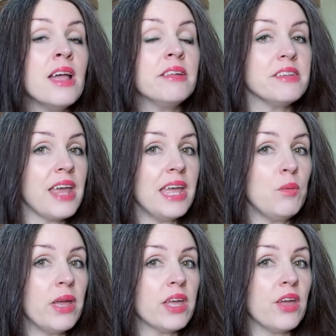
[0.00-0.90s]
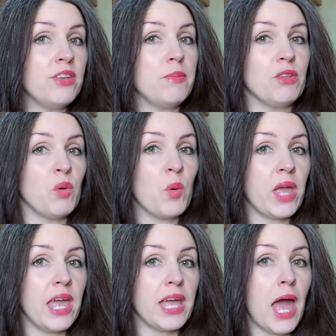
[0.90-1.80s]
Today we're going to be
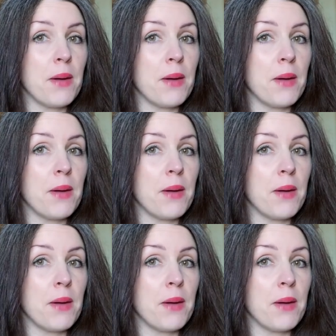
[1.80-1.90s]
talking